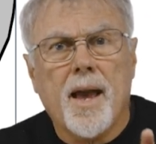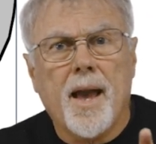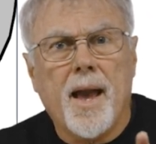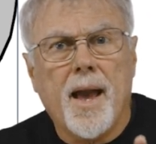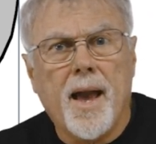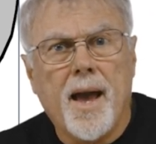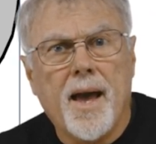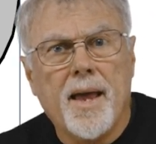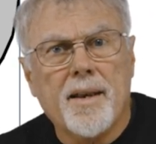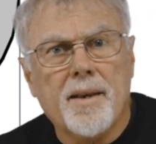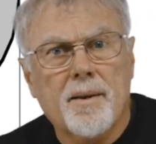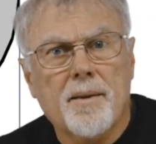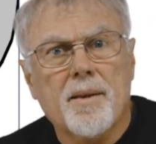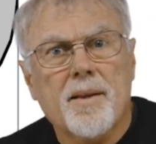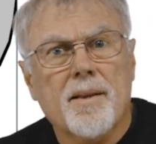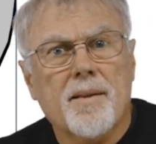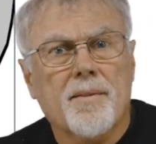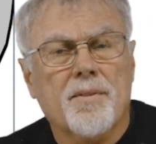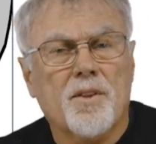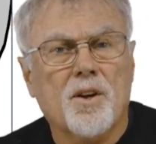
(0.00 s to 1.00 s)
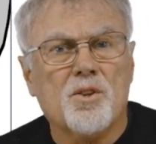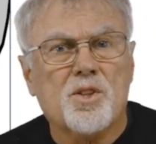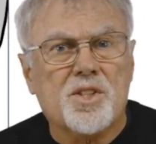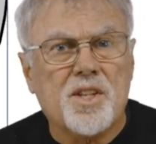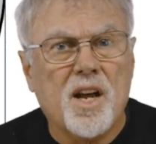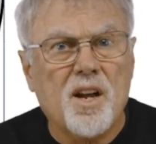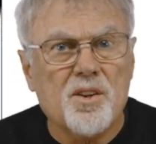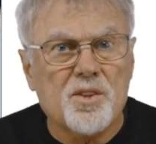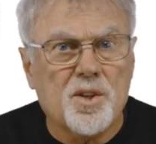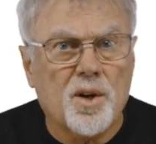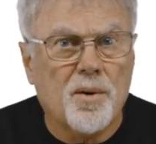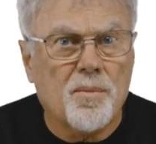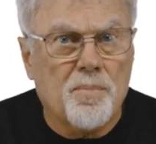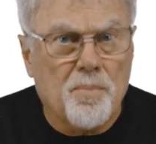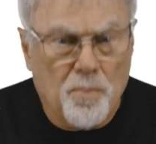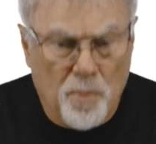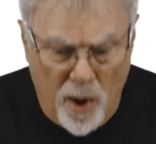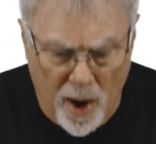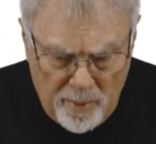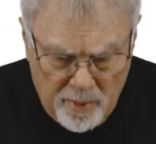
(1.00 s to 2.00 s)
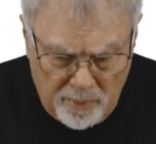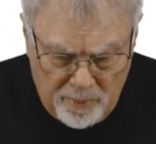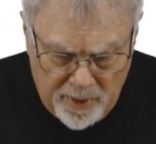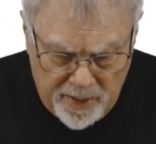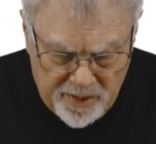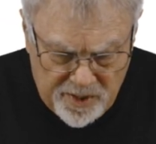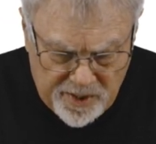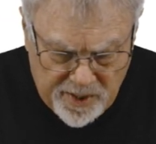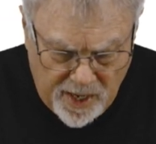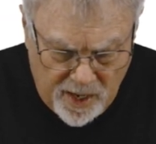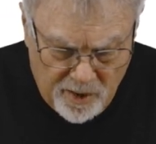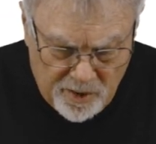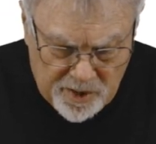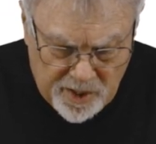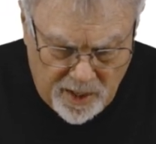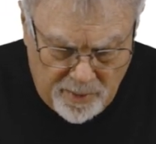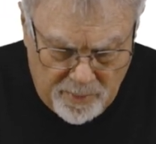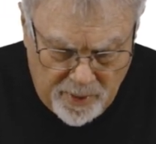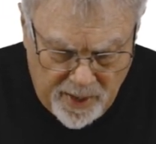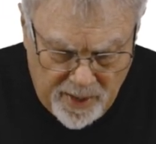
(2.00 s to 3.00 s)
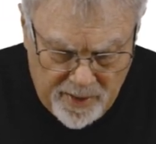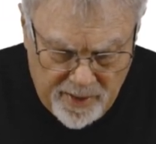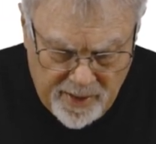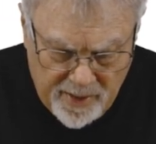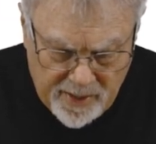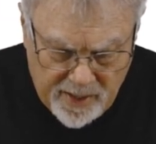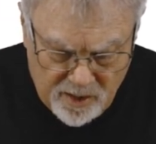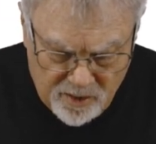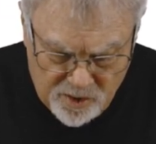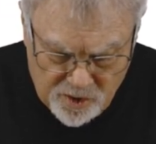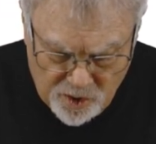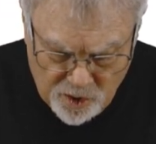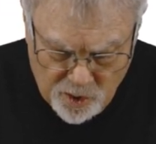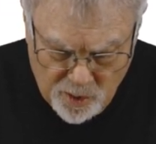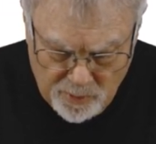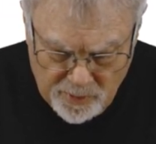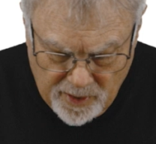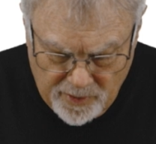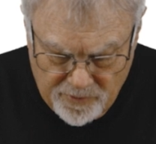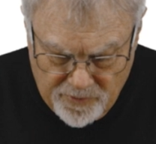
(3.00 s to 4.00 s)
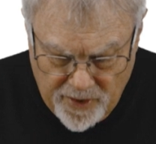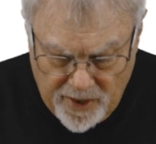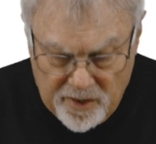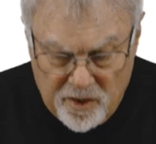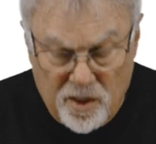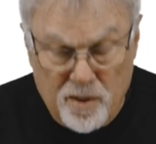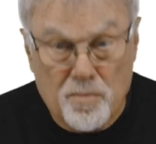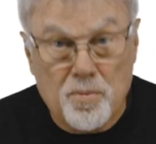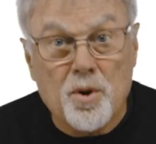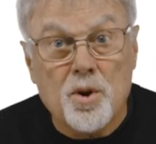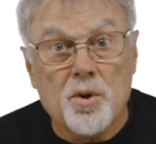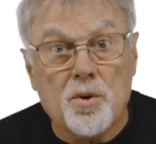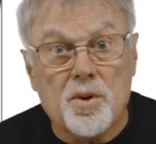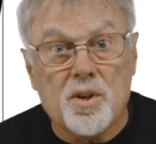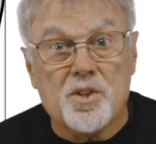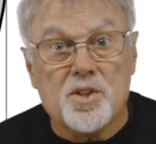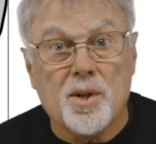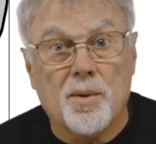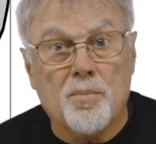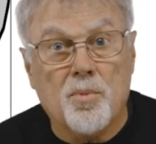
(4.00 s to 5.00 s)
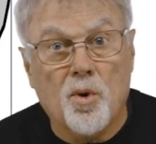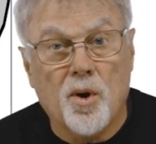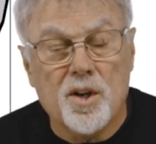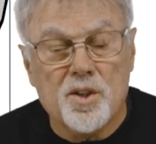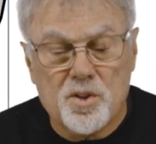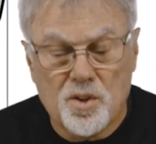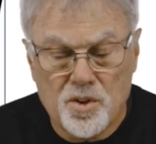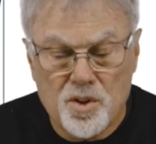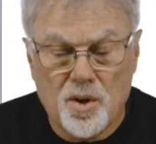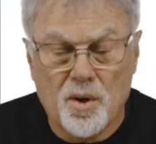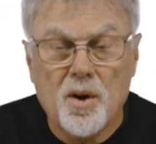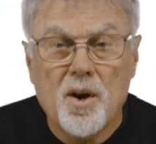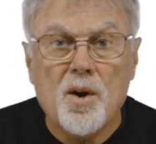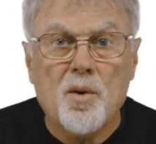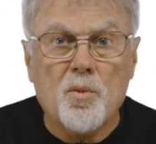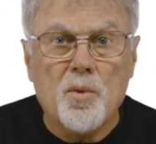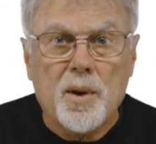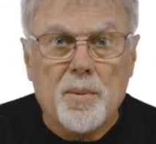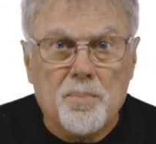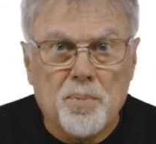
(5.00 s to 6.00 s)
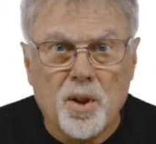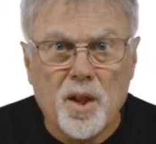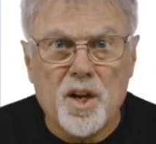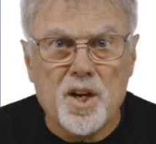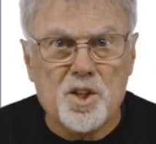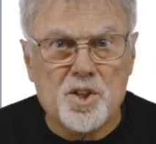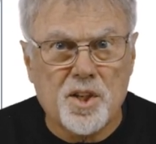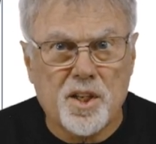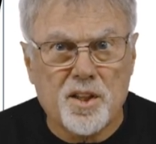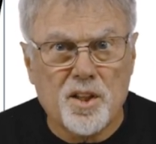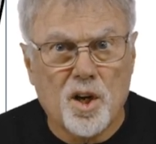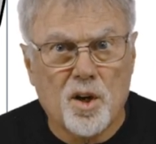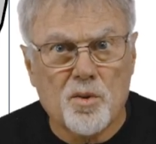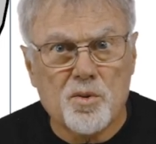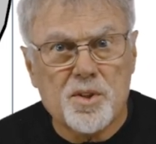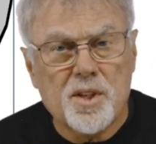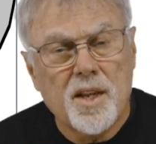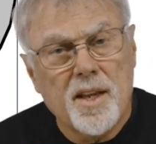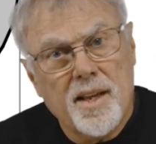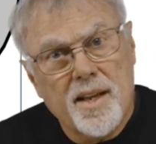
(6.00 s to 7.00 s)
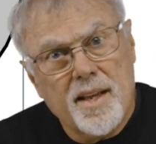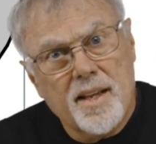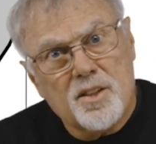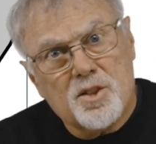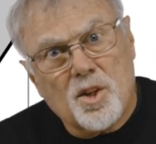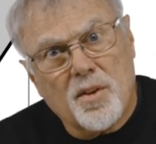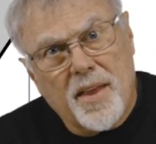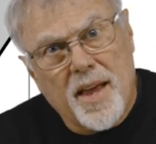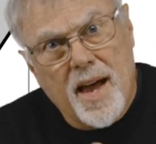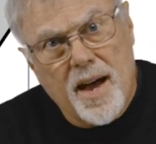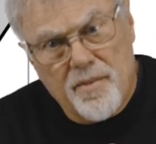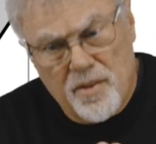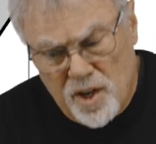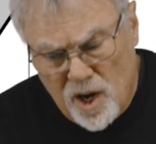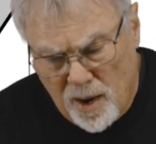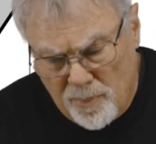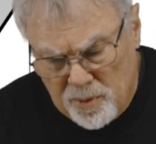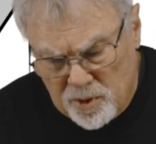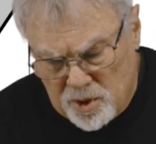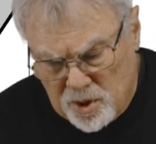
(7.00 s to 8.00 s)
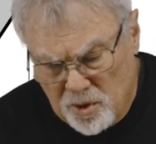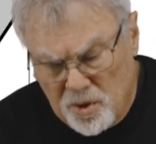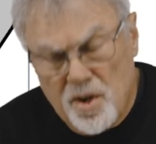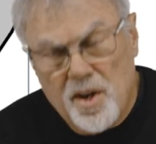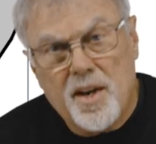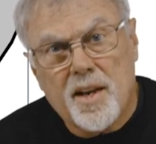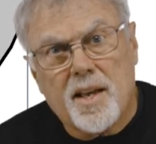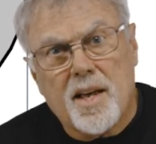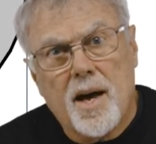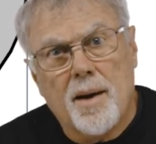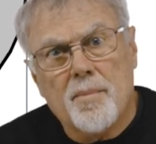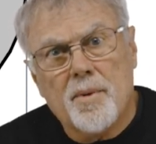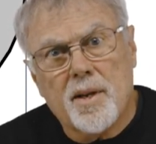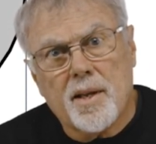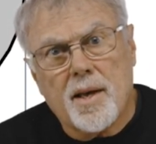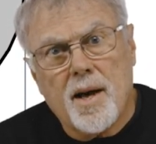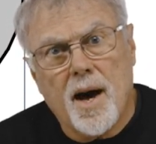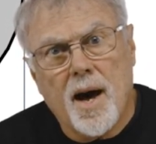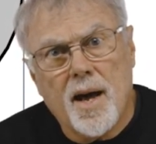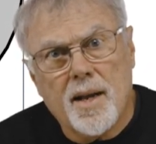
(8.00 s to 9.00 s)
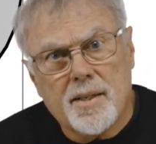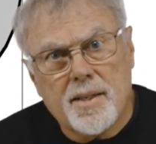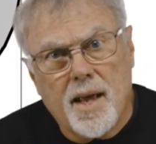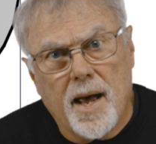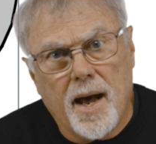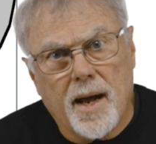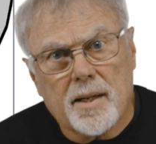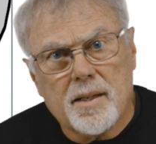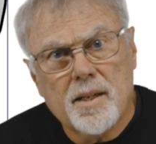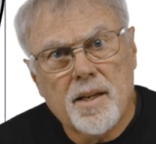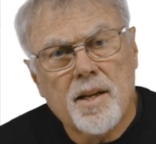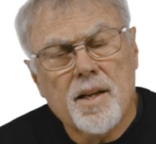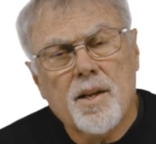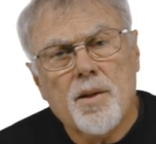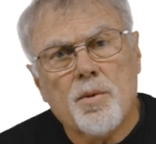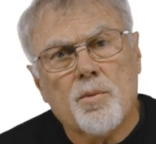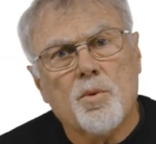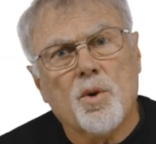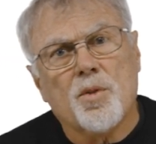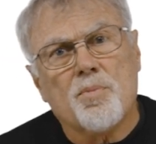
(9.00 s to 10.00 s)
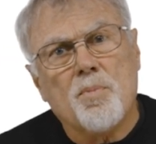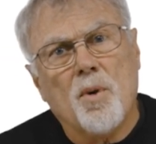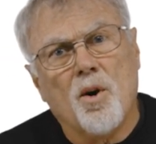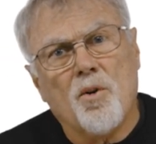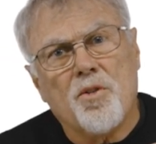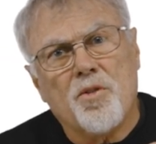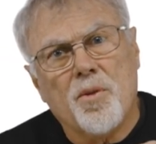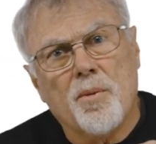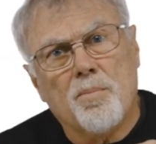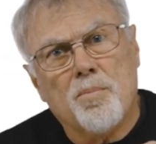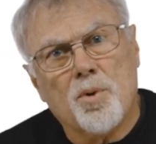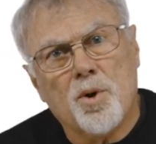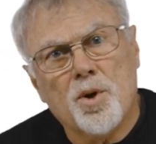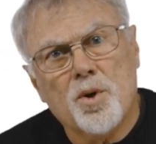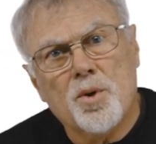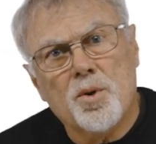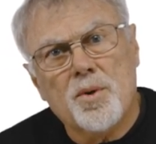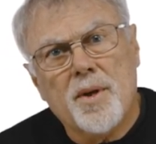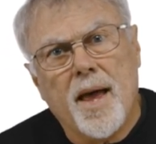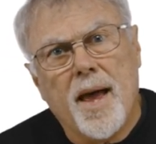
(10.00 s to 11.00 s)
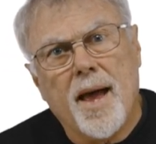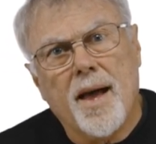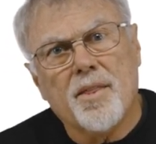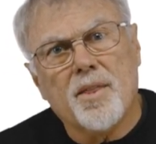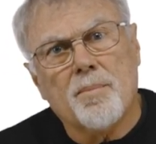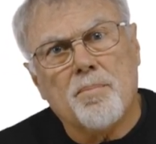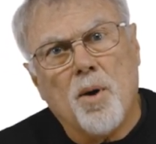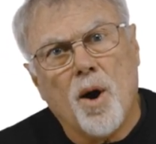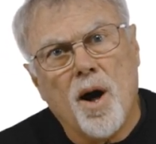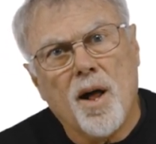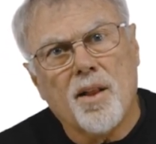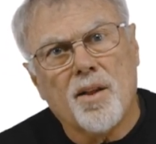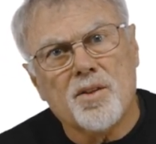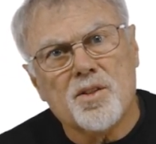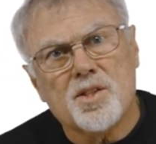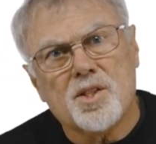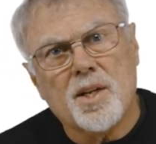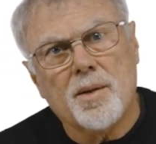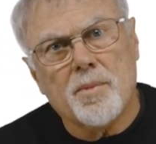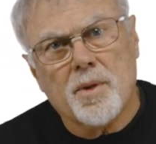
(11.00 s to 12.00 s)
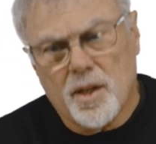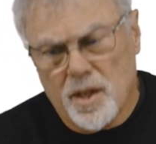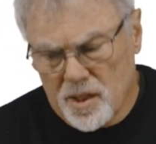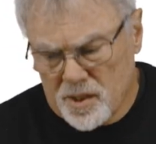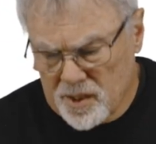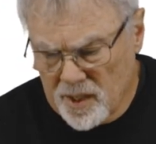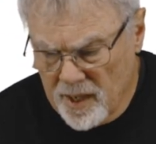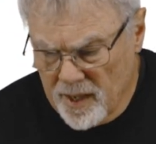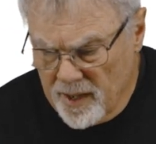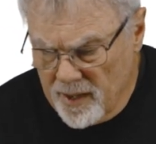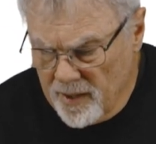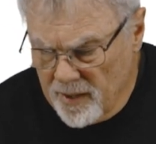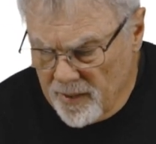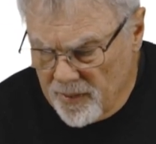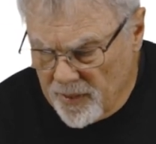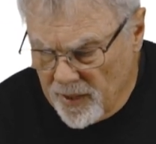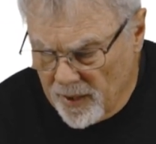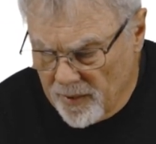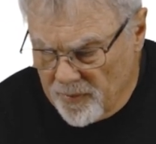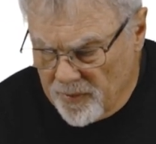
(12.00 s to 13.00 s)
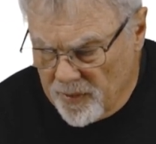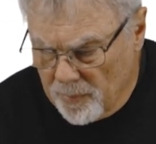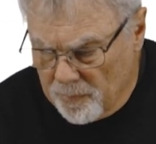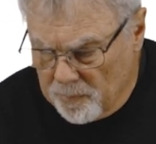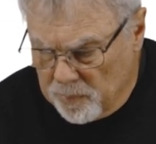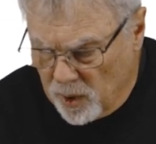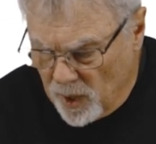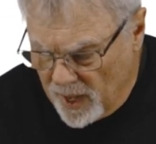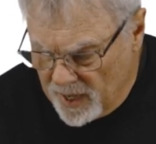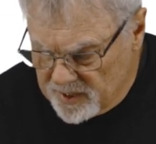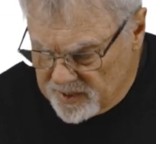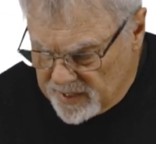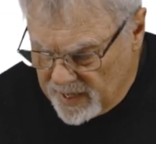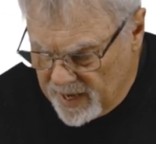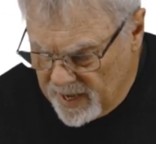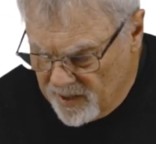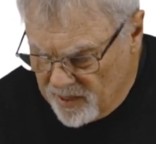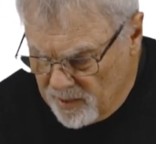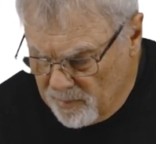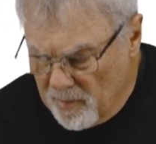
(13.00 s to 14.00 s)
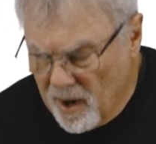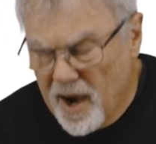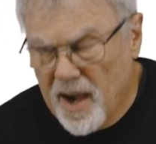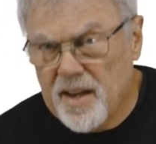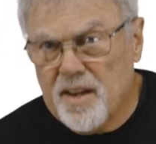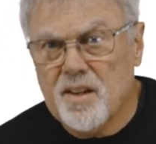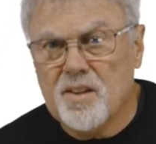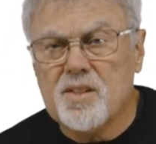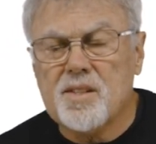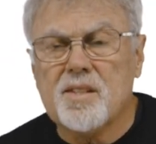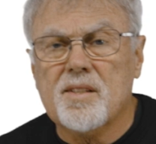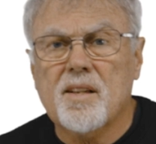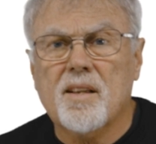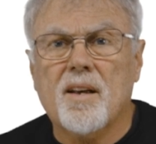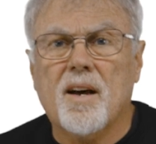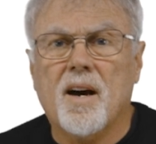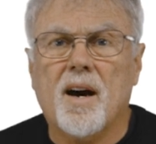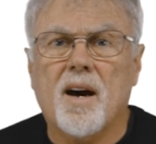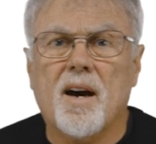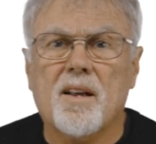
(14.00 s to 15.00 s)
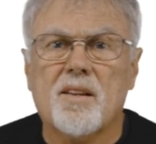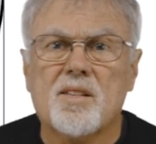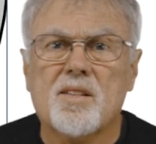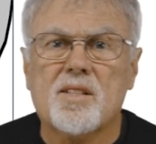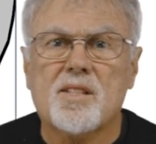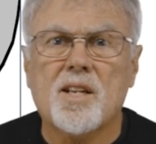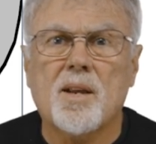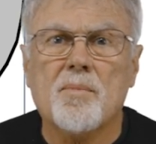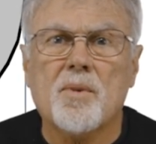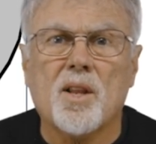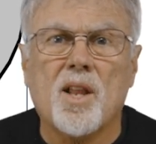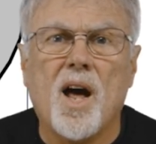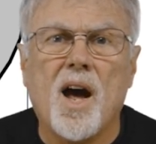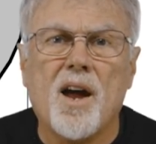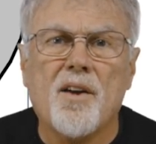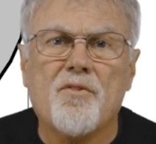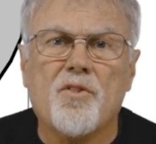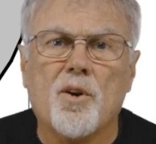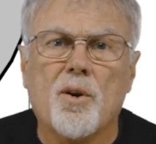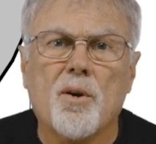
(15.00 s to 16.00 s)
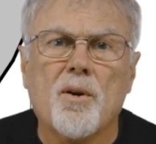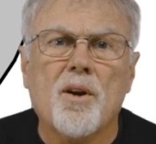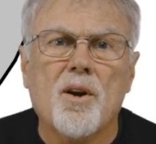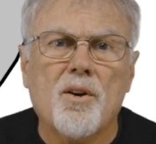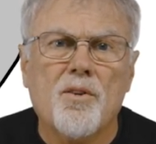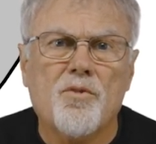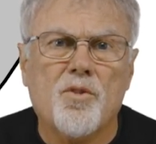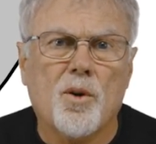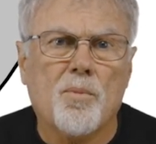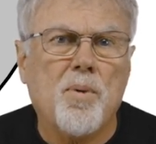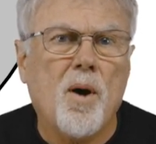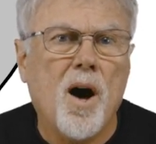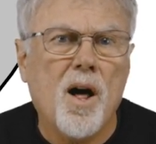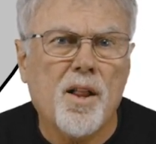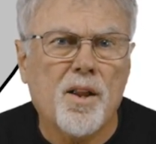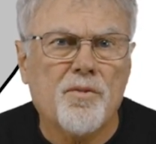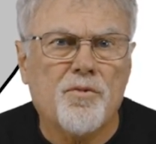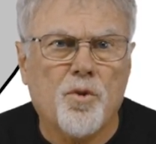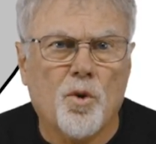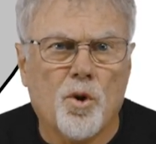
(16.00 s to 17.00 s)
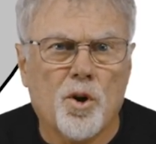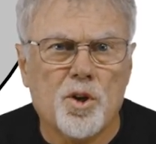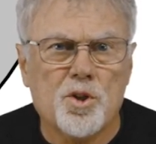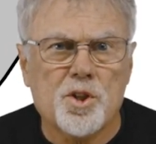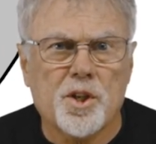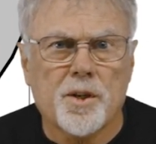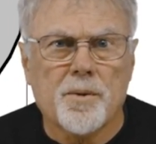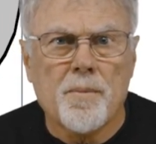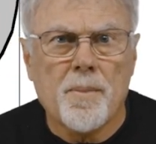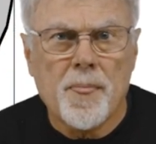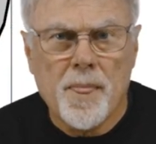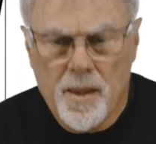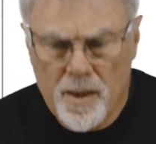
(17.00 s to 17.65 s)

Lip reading: And those cells are probably cells that have been consumed and fed to the brood at some point, so they're replenishing those. So they have an opportunity to come into contact with both the brood and the pollen stimulus, the plus and the minus stimuli for pollen foraging.